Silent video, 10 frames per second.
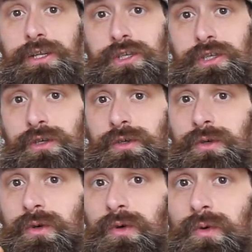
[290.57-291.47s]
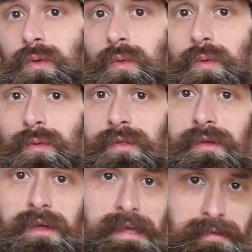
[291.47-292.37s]
to
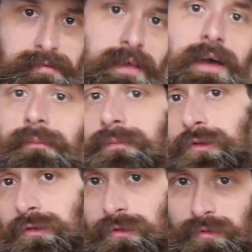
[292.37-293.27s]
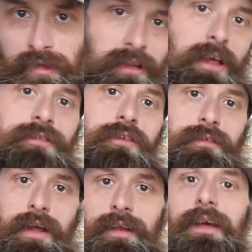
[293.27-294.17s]
the ECM, to the cluster,
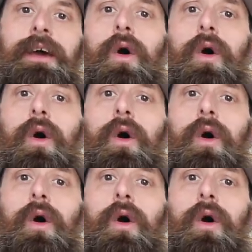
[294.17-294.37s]
right?